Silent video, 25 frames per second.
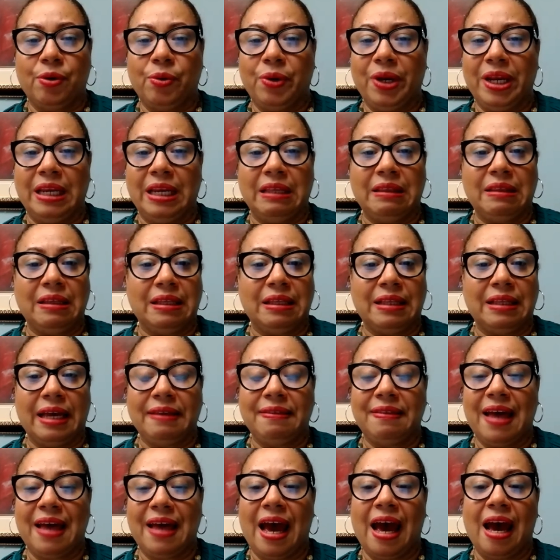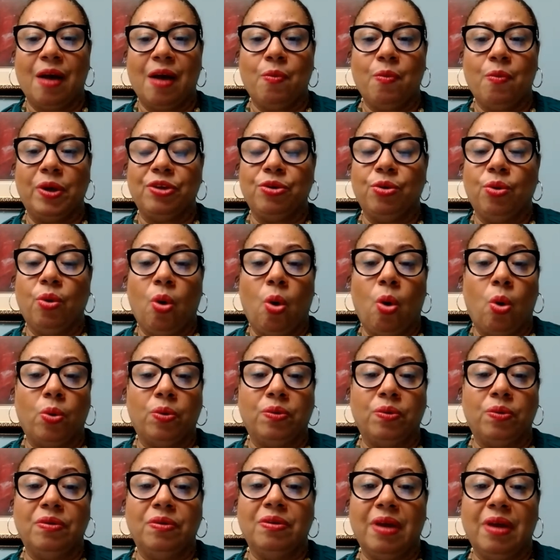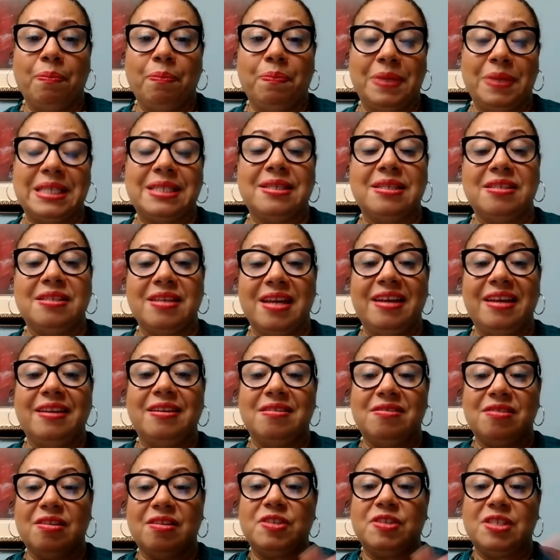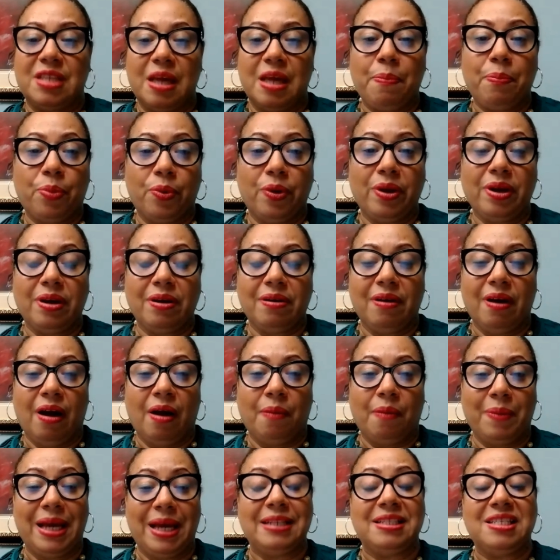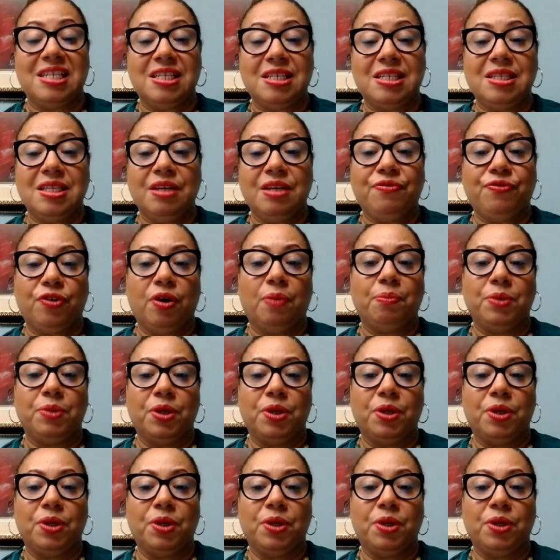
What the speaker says: or anything like that. When you own a business, it is a separate entity from